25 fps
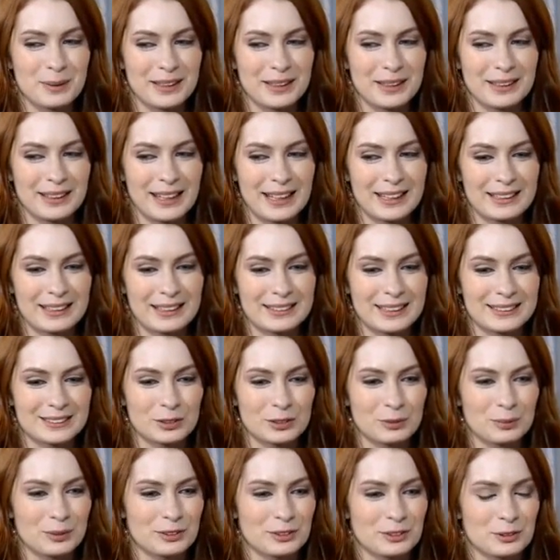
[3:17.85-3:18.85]
But like, that's
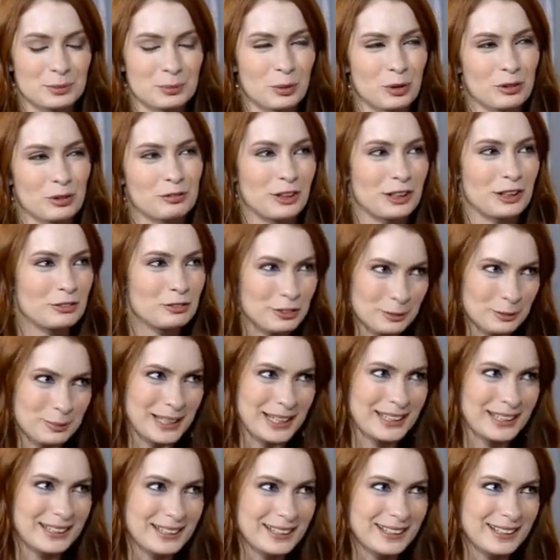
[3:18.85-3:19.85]
almost more fun for
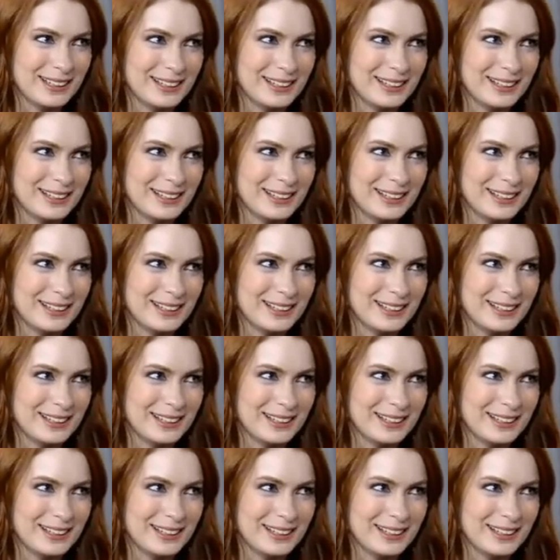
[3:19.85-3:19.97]
me.